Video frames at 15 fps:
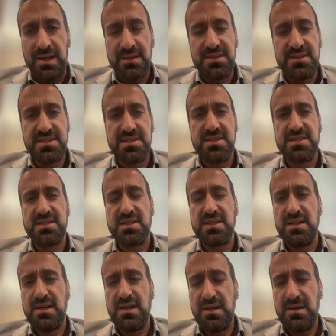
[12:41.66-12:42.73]
This is
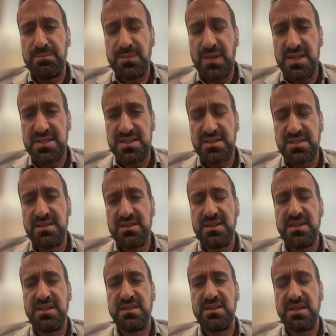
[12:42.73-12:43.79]
a
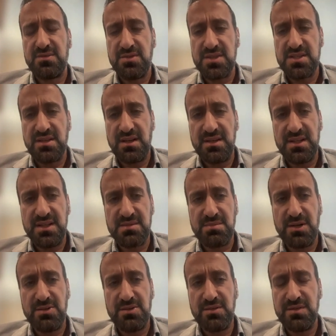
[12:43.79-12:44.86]
study that was done as
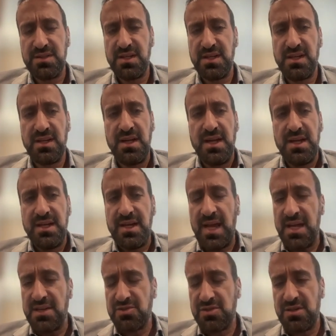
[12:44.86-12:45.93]
part of the
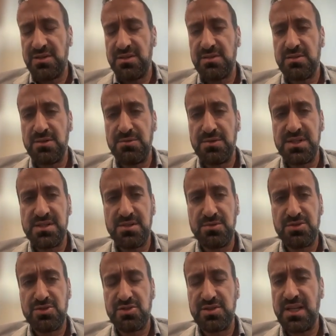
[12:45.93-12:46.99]
NASH Clinical
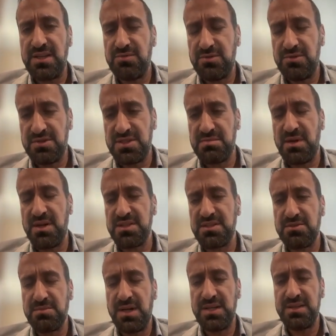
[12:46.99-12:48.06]
Research Network,
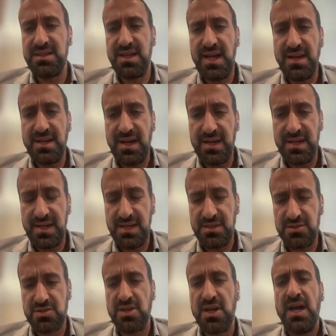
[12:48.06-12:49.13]
sponsored by the
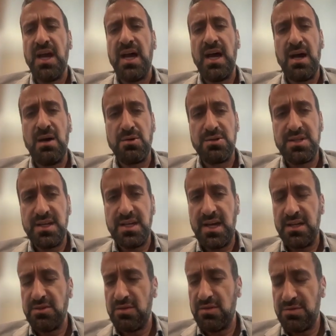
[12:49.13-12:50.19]
NIH, where they
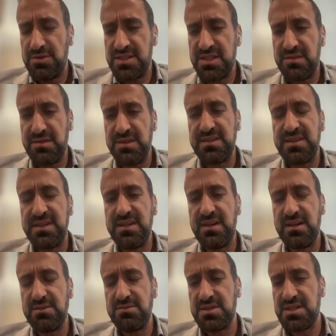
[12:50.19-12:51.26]
had over
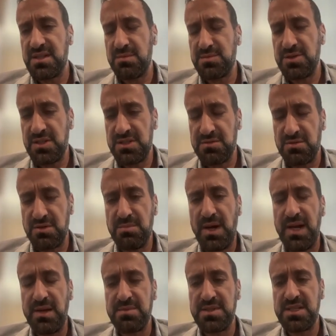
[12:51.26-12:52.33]
1,700 subjects with
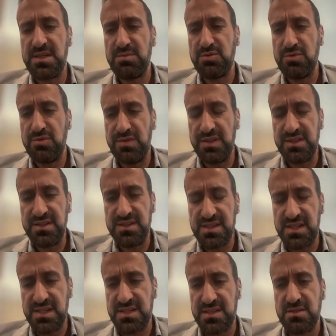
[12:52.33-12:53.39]
biopsy-proven
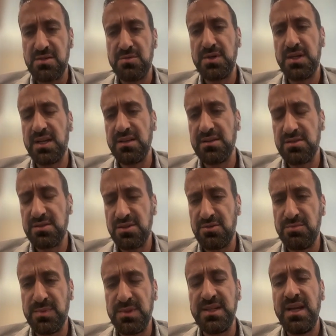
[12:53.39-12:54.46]
disease, so we can
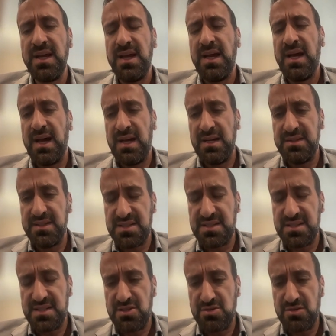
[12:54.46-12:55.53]
determine the
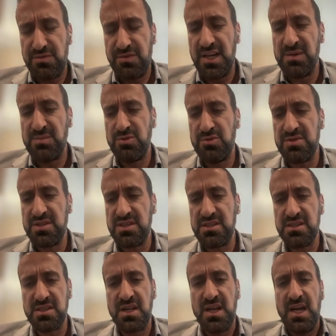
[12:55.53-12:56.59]
stage of
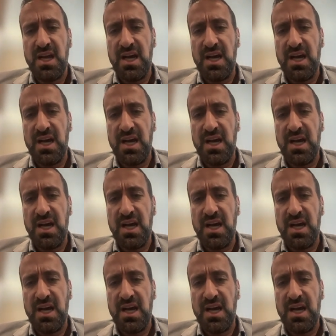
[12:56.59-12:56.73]
fibrosis,